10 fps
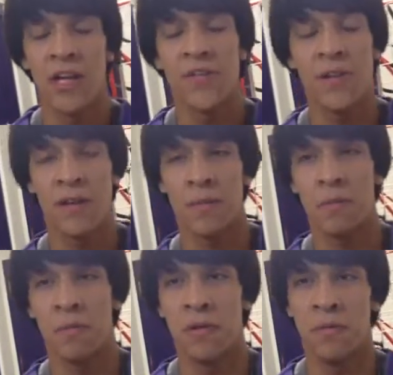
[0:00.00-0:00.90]
I just feel like
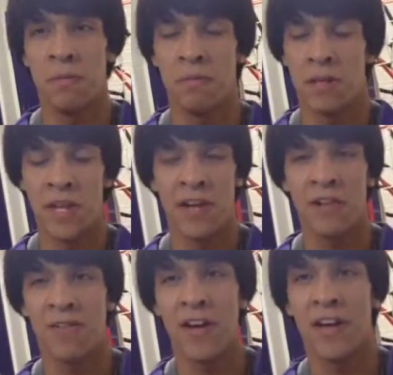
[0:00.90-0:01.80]
when they need
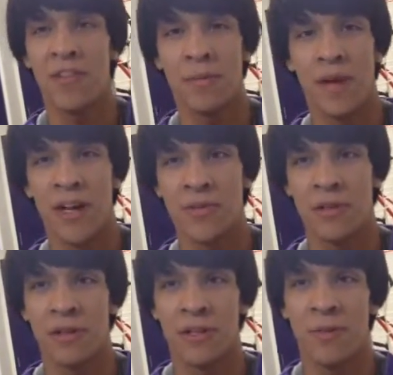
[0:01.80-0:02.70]
to fight off their backs
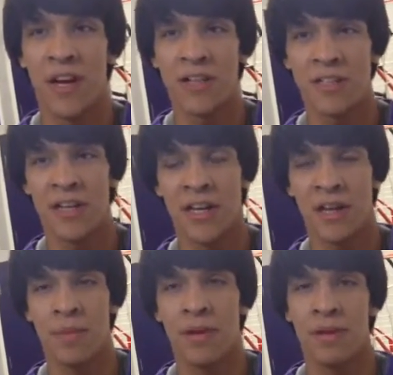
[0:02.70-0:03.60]
and they're on their backs and not
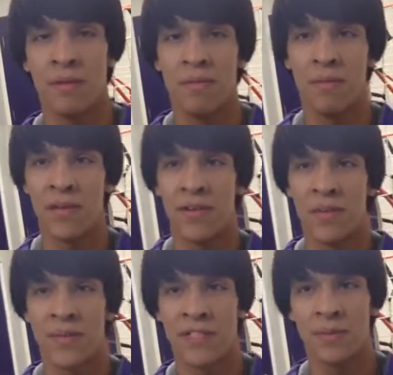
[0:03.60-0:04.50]
get pinned, give
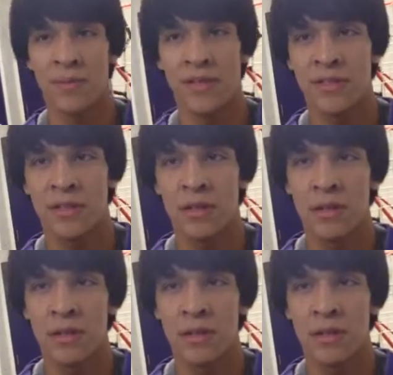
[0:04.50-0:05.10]
up 6 points.